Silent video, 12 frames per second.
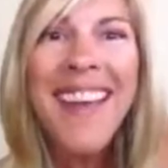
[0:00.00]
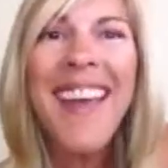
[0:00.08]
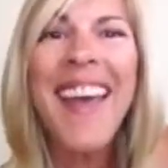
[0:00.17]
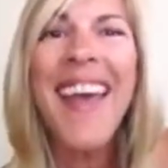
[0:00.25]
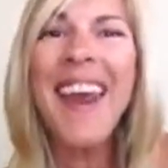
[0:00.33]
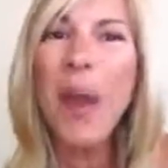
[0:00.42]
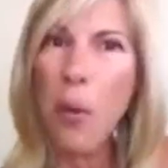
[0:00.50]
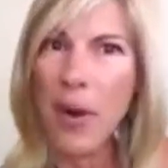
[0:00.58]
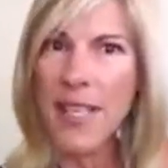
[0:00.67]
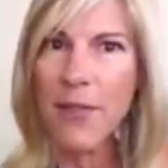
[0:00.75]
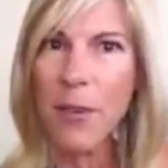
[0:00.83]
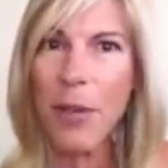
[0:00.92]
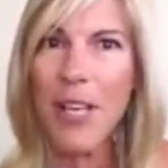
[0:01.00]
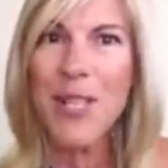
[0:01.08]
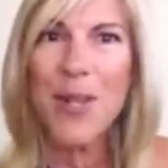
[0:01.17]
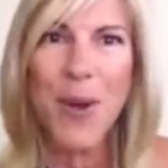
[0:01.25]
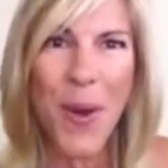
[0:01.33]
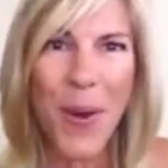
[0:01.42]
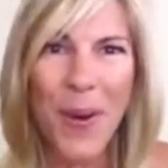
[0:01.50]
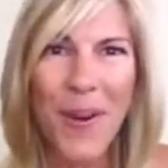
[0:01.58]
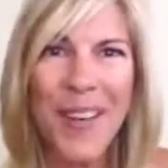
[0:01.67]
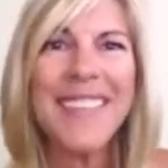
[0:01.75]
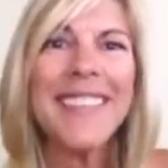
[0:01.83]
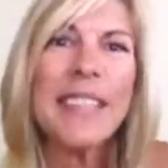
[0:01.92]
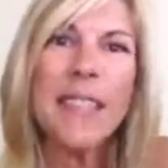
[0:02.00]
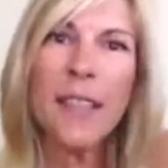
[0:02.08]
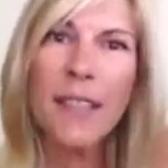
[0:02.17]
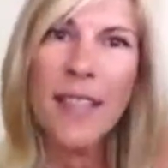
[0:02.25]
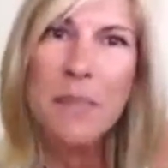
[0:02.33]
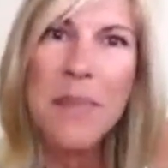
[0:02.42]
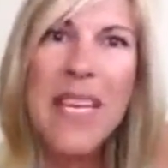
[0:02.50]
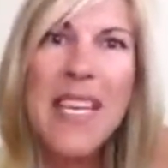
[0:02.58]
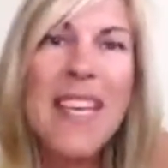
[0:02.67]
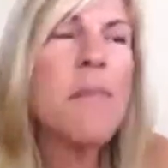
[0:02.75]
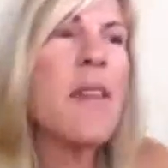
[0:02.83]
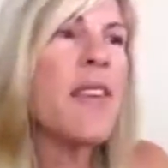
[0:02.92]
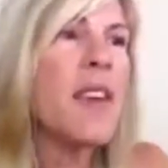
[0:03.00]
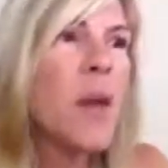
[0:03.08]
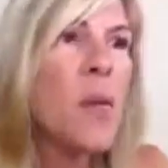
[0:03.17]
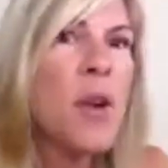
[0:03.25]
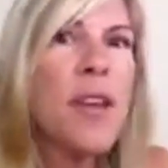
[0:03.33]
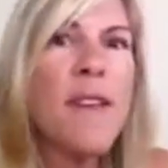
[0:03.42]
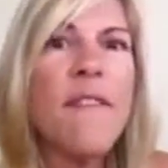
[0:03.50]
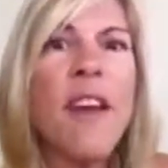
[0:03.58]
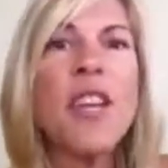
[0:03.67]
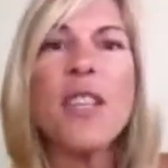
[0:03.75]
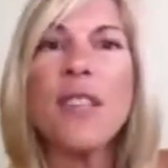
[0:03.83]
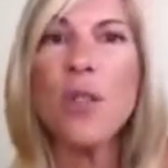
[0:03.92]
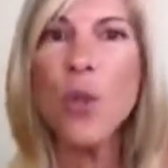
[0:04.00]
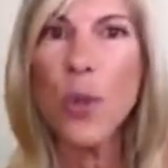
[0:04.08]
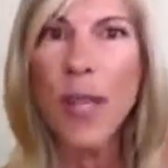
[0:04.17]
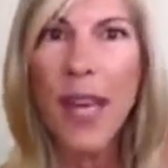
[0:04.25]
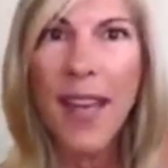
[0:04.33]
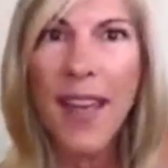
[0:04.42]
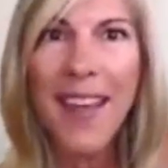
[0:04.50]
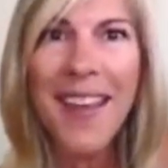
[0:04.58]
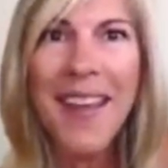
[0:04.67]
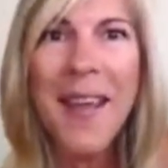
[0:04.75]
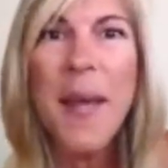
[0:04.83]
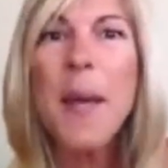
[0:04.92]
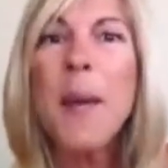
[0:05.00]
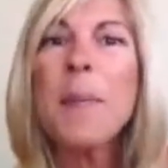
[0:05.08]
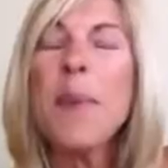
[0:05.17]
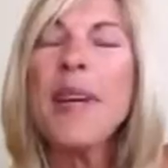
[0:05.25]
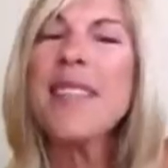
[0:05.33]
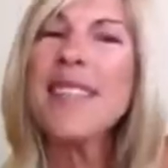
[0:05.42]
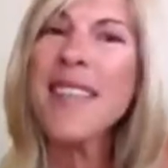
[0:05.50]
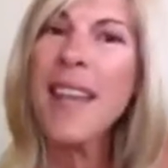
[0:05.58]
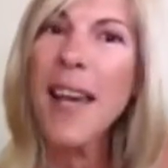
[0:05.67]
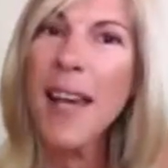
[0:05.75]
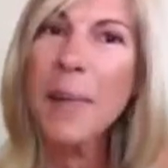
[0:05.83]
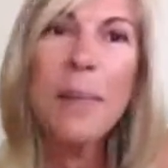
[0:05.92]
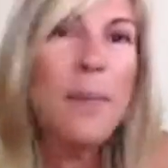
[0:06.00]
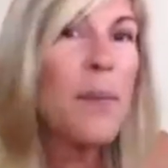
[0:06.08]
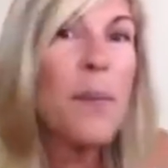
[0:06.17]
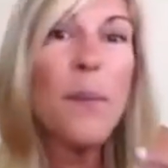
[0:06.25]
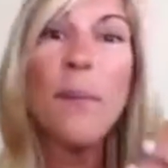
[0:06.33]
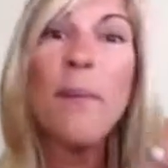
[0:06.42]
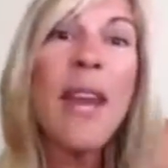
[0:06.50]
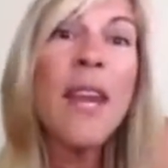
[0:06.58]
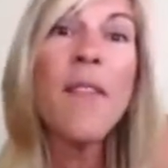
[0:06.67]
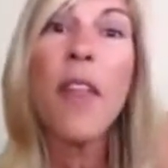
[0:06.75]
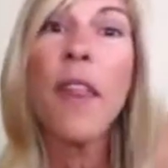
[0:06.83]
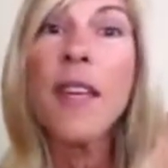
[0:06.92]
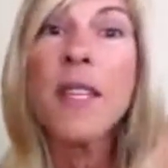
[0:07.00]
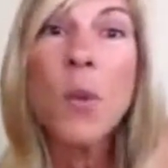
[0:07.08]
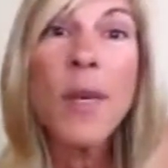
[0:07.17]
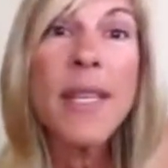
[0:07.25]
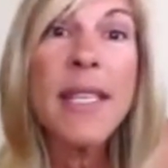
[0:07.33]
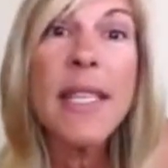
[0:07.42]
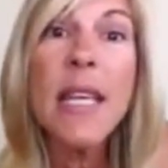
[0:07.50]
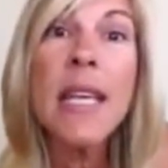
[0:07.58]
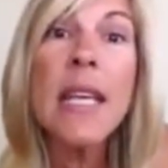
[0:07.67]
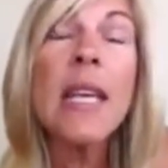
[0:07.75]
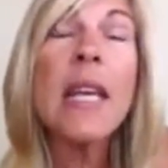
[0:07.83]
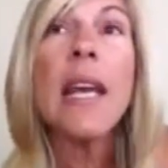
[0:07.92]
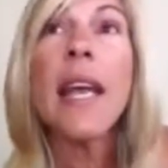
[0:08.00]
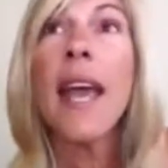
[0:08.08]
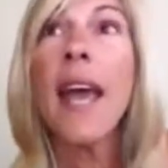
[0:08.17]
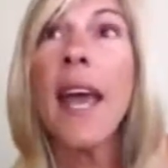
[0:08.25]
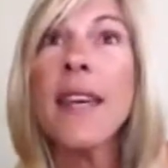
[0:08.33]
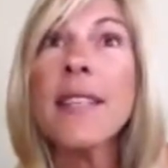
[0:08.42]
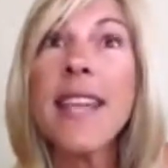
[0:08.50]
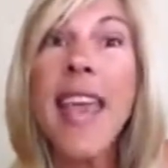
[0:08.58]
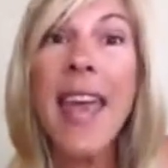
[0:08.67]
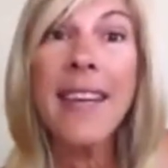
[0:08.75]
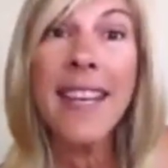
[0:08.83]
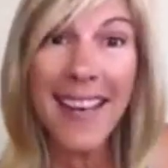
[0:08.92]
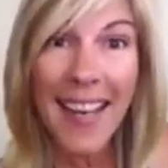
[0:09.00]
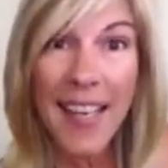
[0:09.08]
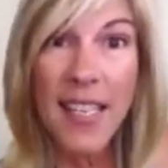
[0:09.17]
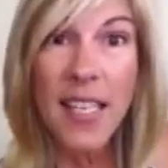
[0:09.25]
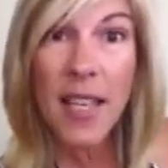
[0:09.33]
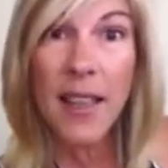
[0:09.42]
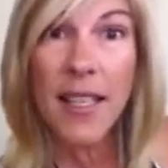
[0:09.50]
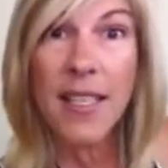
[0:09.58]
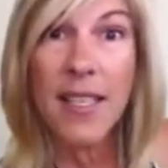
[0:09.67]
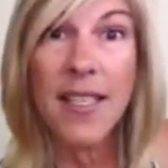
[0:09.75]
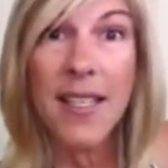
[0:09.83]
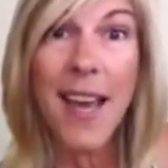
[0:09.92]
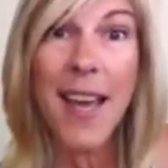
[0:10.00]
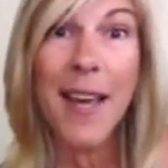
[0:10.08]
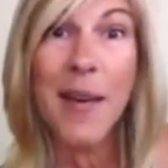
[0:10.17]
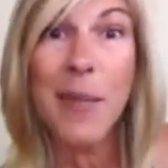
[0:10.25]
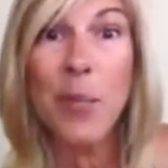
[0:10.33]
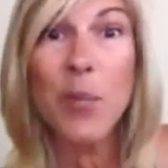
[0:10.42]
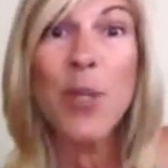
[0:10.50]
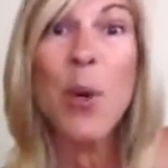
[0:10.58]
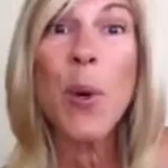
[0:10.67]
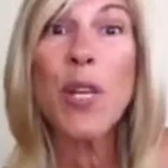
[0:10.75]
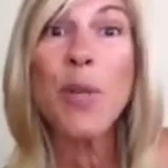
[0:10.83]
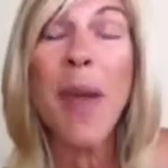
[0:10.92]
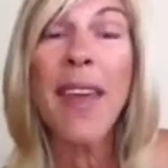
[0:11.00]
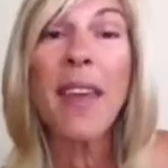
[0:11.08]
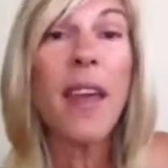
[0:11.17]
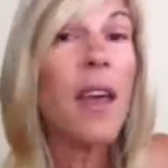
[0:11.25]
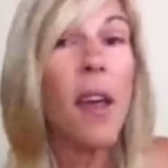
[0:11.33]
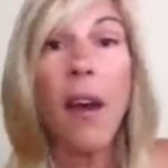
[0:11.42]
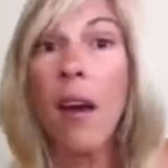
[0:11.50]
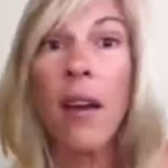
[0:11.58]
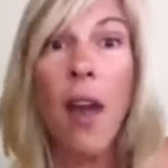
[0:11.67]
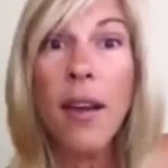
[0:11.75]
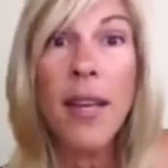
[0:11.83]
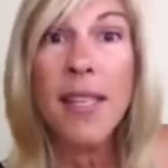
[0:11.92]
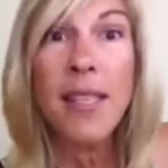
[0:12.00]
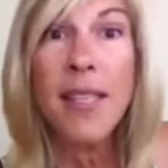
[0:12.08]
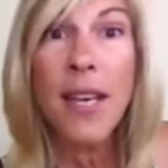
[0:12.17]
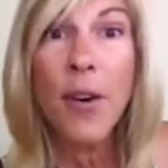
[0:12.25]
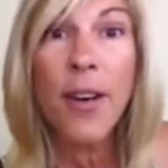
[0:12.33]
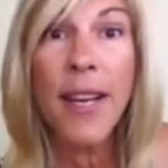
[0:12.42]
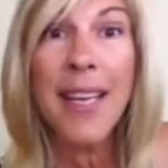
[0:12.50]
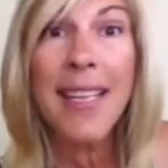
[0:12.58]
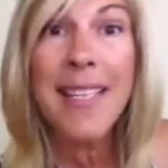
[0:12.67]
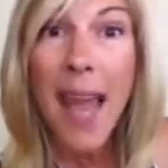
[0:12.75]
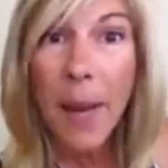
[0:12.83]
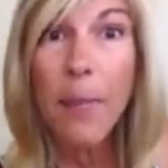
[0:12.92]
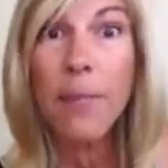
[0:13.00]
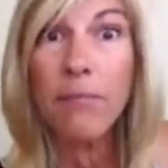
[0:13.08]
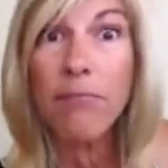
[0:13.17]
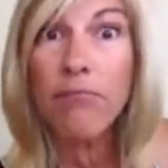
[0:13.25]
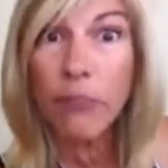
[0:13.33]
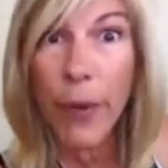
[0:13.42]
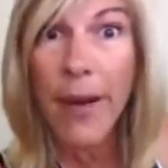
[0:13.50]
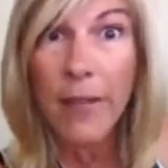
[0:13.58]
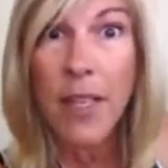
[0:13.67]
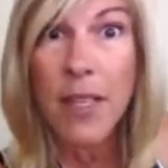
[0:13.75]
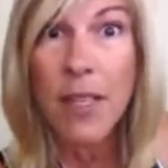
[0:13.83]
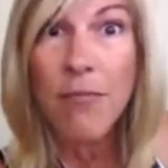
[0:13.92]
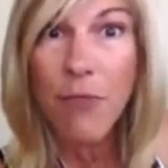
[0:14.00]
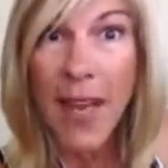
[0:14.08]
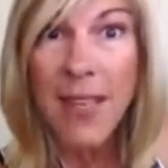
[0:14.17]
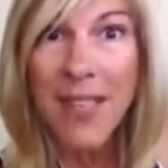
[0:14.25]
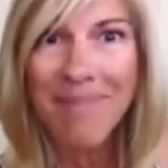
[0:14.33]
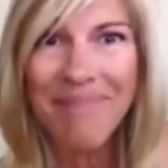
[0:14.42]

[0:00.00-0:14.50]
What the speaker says: and I want everybody to know, look at me, I'm at the networking function today. But many of the things we see and can collect in this storage bank are not necessarily time relevant, right?